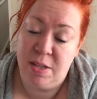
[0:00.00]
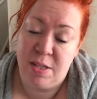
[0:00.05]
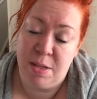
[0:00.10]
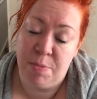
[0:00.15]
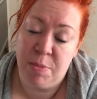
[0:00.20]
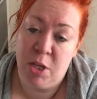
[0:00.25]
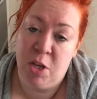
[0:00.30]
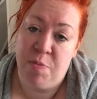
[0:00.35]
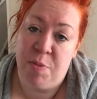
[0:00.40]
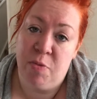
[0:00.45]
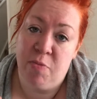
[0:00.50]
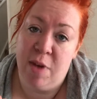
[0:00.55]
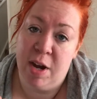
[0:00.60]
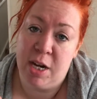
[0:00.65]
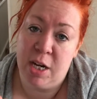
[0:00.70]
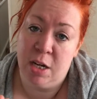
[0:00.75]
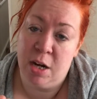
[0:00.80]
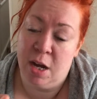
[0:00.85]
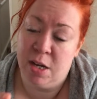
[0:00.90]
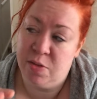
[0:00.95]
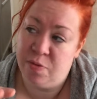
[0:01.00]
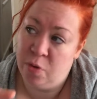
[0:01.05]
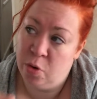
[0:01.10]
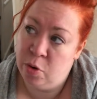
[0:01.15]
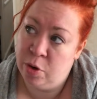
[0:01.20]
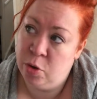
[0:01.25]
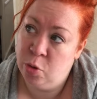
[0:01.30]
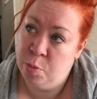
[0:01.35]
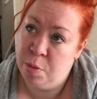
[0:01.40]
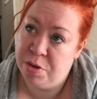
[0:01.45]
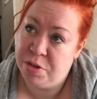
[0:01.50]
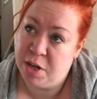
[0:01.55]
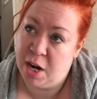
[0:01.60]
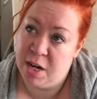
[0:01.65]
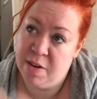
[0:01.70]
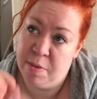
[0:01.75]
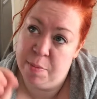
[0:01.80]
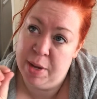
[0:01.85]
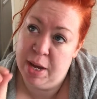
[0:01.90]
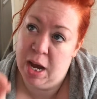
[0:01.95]
something you've been recognised for and almost
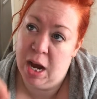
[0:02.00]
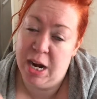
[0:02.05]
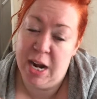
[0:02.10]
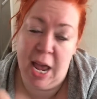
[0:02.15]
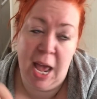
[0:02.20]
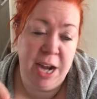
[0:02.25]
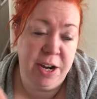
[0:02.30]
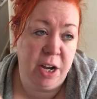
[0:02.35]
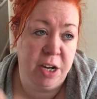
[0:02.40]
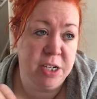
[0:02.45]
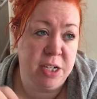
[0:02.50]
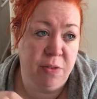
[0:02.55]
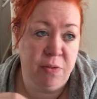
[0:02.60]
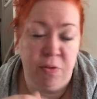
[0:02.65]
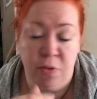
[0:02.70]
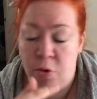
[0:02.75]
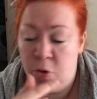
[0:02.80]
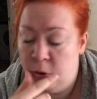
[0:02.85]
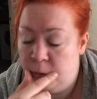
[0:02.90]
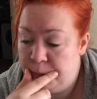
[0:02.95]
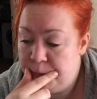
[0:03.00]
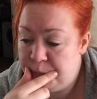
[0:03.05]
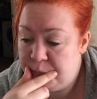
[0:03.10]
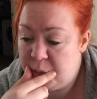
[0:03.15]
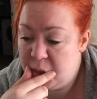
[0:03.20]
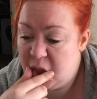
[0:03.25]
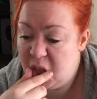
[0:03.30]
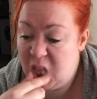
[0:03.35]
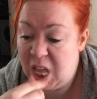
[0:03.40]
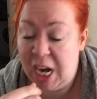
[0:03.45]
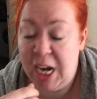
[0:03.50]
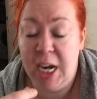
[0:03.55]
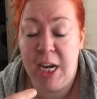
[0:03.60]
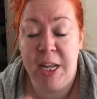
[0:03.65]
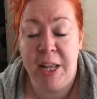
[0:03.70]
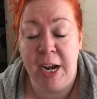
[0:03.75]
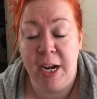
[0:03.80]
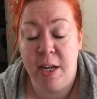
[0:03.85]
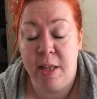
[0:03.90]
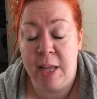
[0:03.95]
kind of a bit headhunted for.
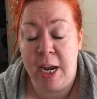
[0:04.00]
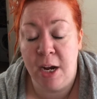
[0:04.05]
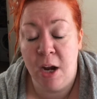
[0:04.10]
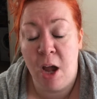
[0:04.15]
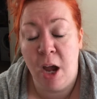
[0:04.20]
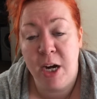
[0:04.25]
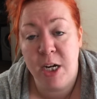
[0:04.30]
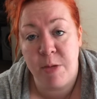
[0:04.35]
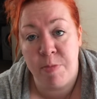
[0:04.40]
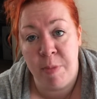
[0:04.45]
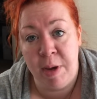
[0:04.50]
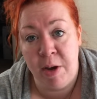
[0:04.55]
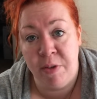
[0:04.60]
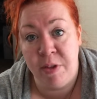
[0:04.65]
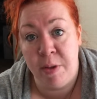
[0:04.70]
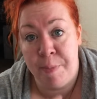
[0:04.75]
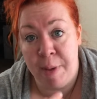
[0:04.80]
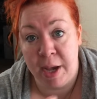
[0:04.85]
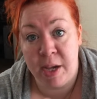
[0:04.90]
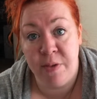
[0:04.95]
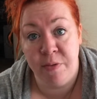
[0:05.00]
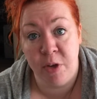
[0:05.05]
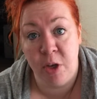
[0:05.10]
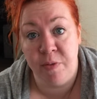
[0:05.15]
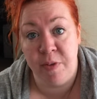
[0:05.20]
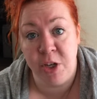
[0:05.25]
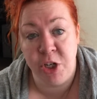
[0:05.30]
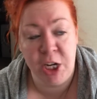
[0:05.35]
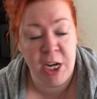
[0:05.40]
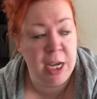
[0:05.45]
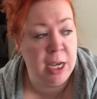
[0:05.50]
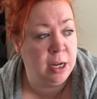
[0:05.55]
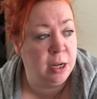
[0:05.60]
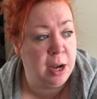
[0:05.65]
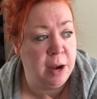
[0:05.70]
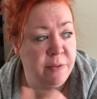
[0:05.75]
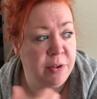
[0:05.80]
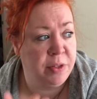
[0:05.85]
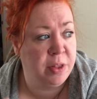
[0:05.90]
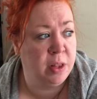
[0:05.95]
They liked me on the back of UVG and
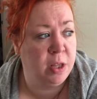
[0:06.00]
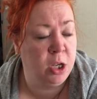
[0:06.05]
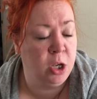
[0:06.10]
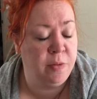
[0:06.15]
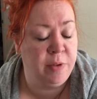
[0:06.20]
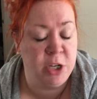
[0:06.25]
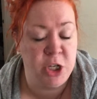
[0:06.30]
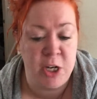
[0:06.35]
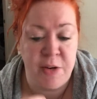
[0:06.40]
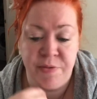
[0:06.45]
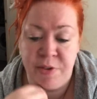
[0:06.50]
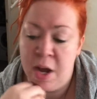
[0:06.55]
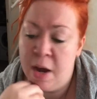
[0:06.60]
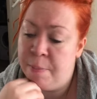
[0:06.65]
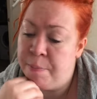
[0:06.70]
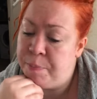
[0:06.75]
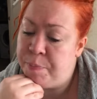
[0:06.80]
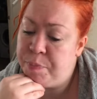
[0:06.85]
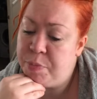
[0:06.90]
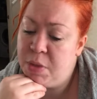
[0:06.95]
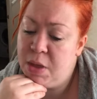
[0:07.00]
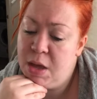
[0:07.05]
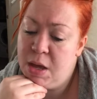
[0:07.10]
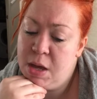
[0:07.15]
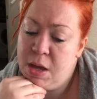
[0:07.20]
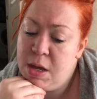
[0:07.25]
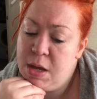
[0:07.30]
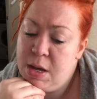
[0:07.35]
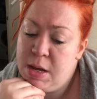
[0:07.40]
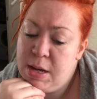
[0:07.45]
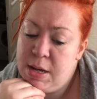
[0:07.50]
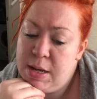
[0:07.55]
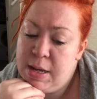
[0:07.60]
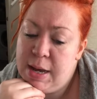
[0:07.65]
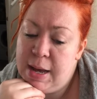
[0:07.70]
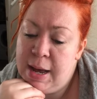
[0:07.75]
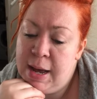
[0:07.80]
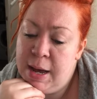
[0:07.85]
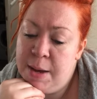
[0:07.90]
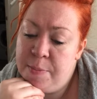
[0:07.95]
everything that UVG have done.
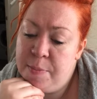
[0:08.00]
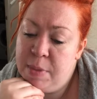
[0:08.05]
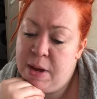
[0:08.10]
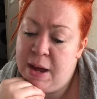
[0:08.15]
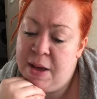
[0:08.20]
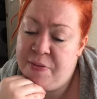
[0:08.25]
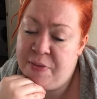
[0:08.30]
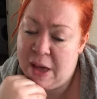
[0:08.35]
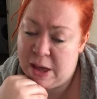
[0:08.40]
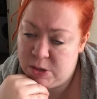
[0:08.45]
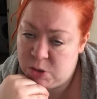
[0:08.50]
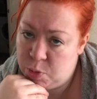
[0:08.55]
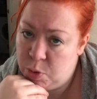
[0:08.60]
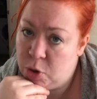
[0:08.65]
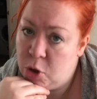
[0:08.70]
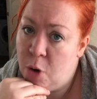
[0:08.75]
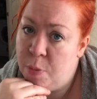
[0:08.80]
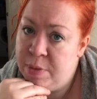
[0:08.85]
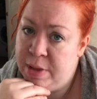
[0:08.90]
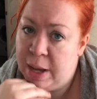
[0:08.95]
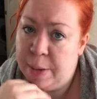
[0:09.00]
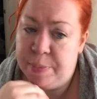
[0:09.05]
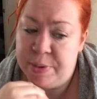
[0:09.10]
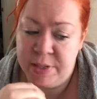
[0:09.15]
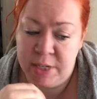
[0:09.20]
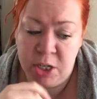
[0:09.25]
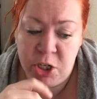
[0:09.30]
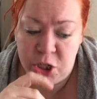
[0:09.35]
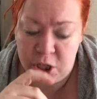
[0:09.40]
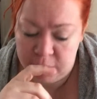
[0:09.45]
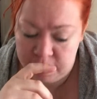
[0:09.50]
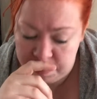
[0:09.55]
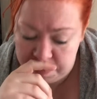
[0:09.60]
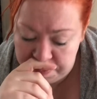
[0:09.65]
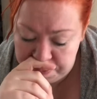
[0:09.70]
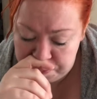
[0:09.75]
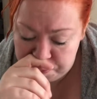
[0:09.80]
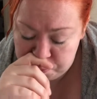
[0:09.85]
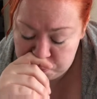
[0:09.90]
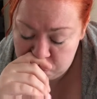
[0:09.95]
And that's what got me that position.
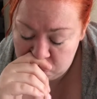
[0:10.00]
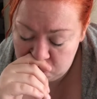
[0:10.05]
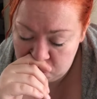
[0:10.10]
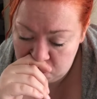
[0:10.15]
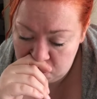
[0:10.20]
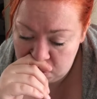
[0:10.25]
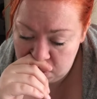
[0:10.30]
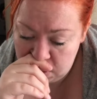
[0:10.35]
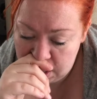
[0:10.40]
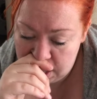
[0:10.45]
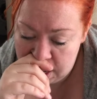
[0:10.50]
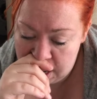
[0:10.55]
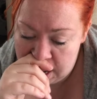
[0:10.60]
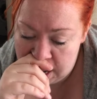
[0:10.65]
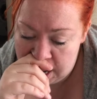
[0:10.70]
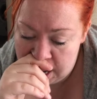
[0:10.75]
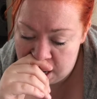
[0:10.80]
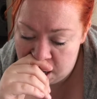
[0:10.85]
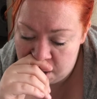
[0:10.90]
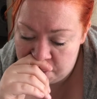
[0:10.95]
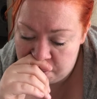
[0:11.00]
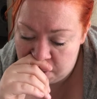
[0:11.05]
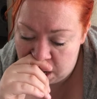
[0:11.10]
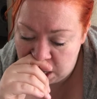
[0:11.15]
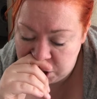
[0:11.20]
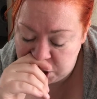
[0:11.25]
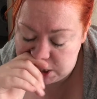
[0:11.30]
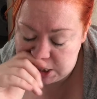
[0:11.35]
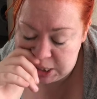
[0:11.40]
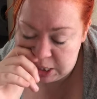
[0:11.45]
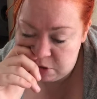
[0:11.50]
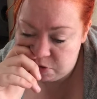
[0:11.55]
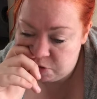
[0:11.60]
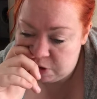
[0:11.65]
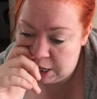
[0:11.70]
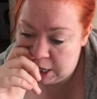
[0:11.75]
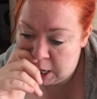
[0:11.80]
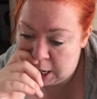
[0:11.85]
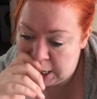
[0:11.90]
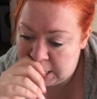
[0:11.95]
I just didn't
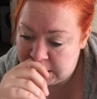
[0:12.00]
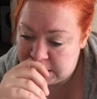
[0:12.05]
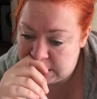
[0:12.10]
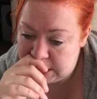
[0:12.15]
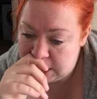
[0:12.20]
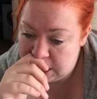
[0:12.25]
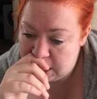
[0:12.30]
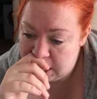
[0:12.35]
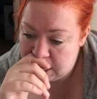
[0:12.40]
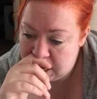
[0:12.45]
realise